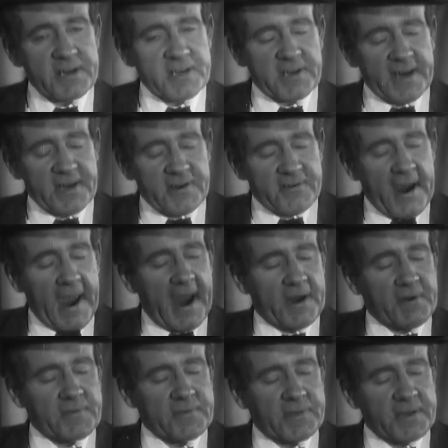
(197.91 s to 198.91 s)
He said,
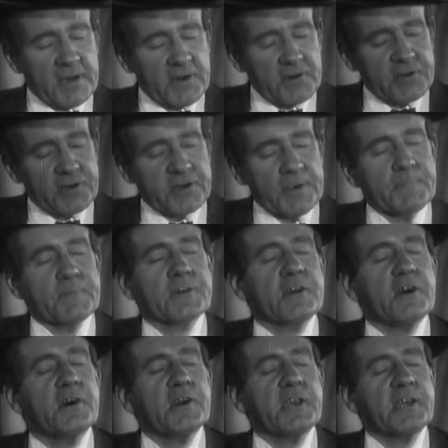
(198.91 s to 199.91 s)
"Drown. The old ship's
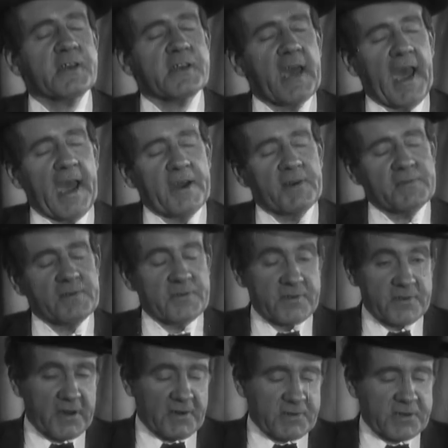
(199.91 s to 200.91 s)
going
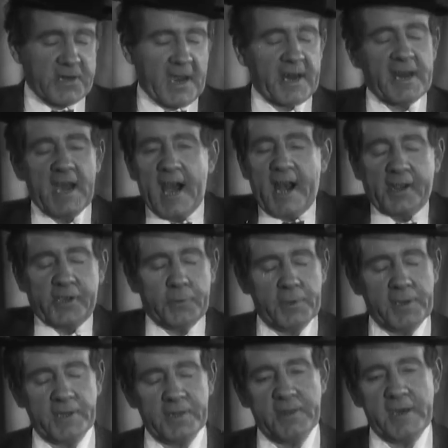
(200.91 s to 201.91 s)
down. Don't stand
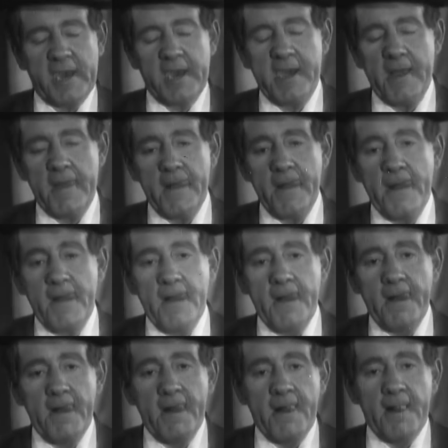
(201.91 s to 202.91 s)
arguing there.
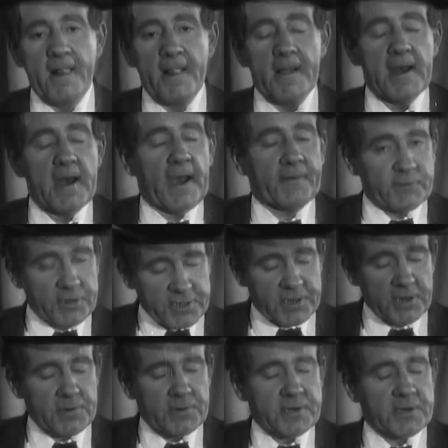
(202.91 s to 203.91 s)
I've just
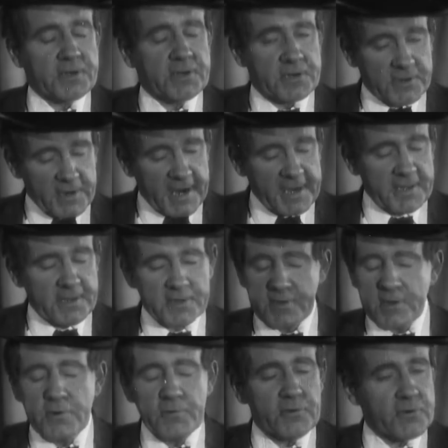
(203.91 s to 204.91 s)
told you straight,
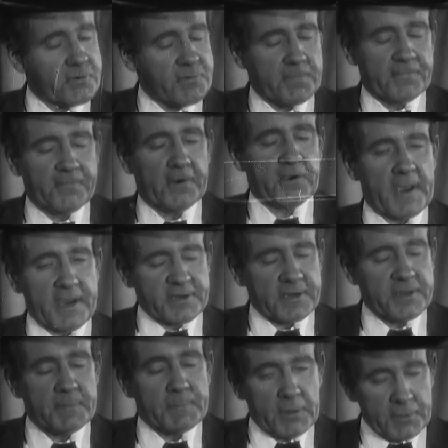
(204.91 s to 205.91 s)
there's no room for you,
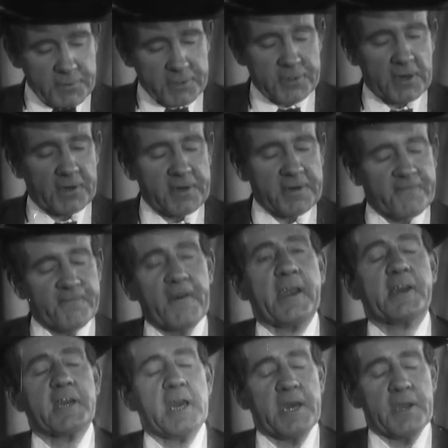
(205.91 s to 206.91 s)
mate, in the boats or
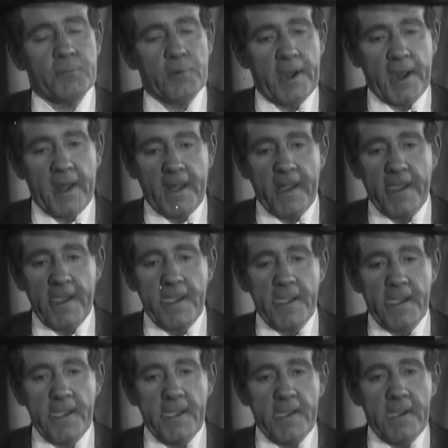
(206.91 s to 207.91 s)
in fact anywhere.
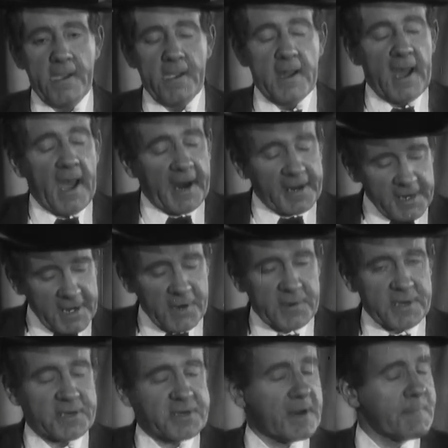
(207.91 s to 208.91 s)
I
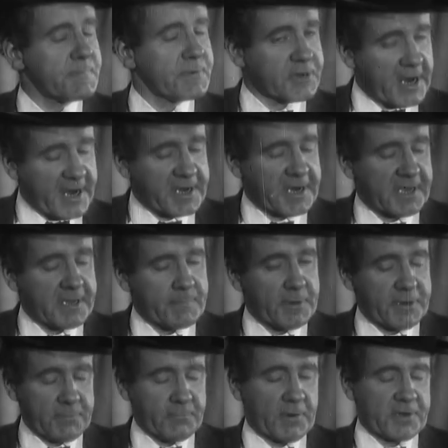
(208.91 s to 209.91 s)
know it's
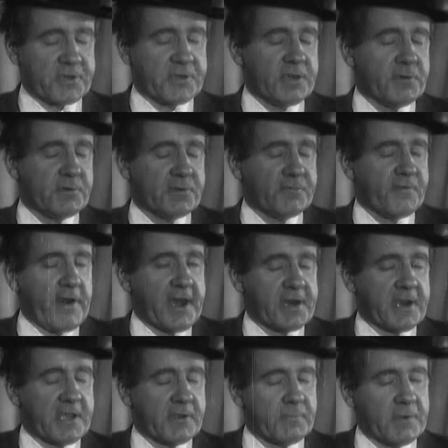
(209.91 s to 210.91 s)
upsetting, but what's the use
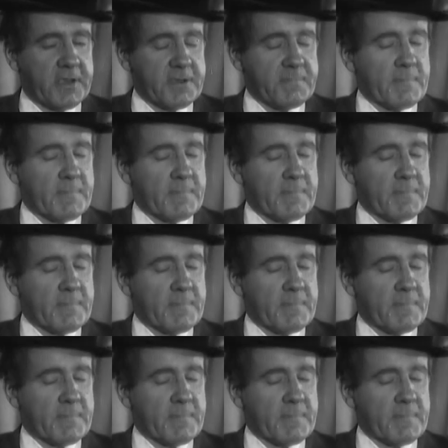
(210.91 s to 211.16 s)
fretting?